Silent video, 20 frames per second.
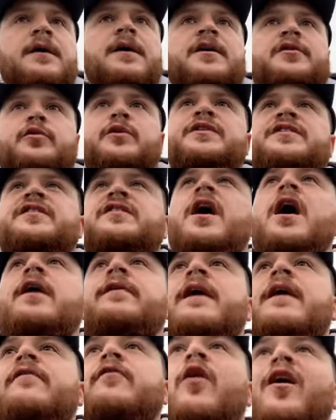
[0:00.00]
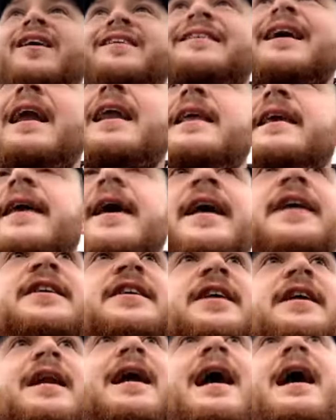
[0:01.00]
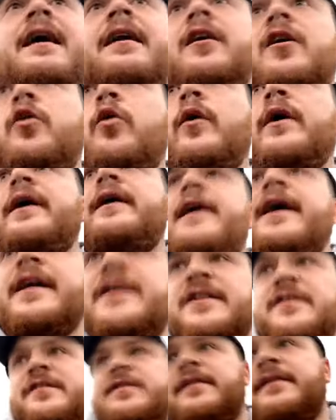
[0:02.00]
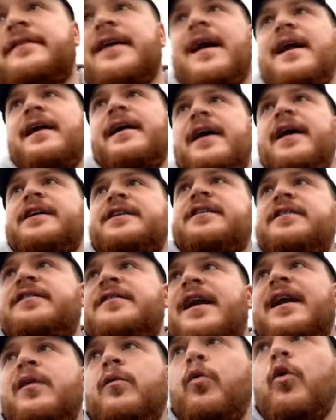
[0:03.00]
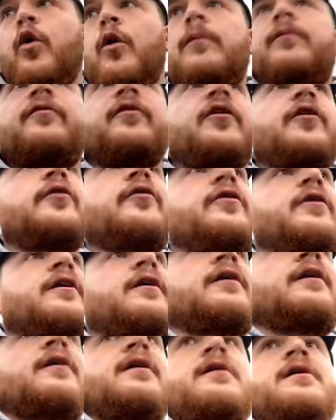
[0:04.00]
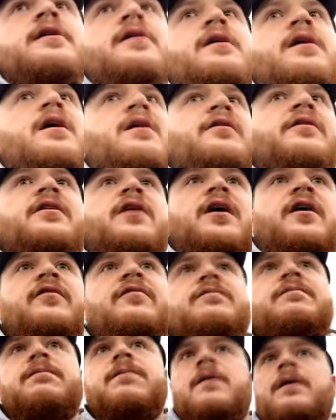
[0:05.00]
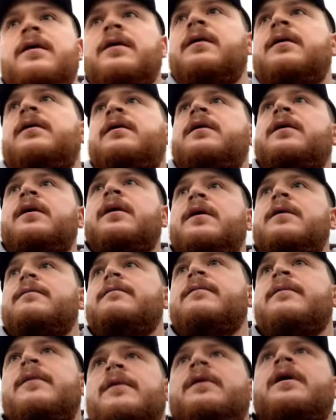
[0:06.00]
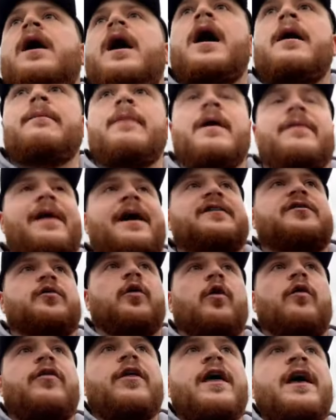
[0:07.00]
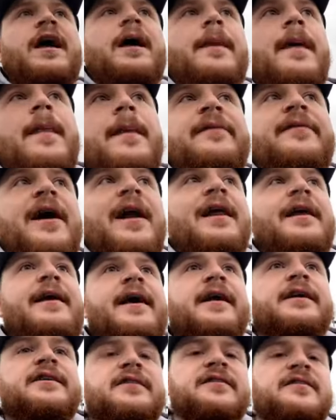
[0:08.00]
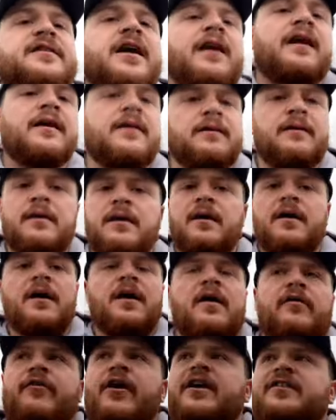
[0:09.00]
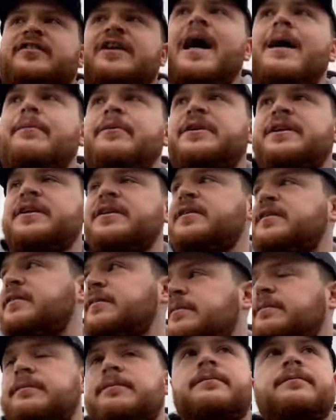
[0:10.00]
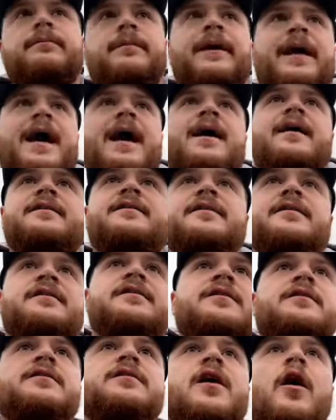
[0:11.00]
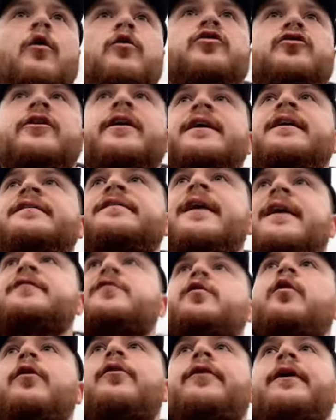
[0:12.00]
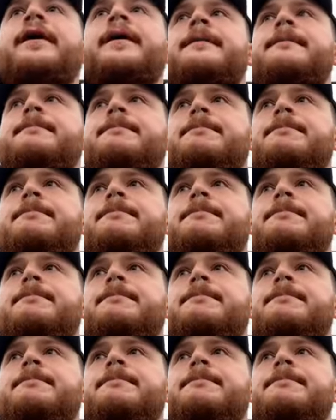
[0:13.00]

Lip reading: So inside they've got a deli kitchen and a quick kitchen. So the deli kitchen selling warm food and kind of and that sort of thing, and then the deli kitchen selling fresh sandwiches, baguettes, cold drinks, that sort of thing.